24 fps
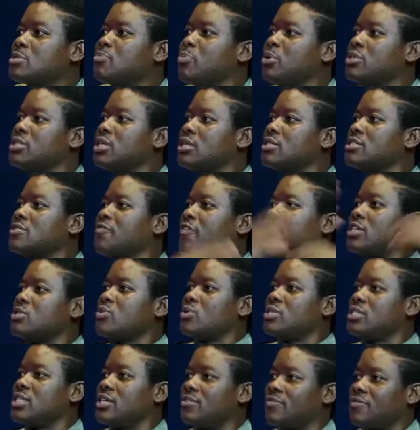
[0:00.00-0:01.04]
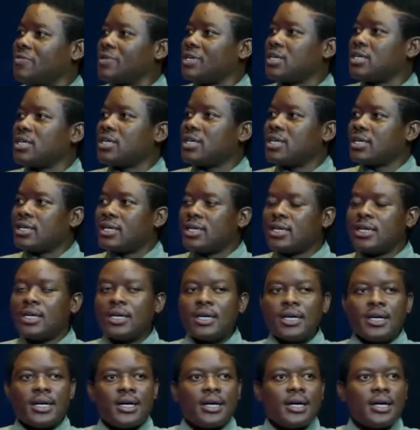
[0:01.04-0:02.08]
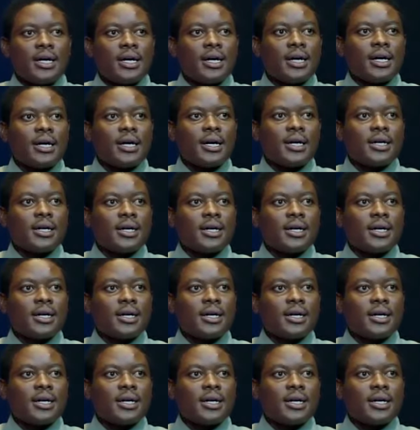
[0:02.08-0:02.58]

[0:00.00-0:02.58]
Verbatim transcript: he's putting his face on T V. Kim Jong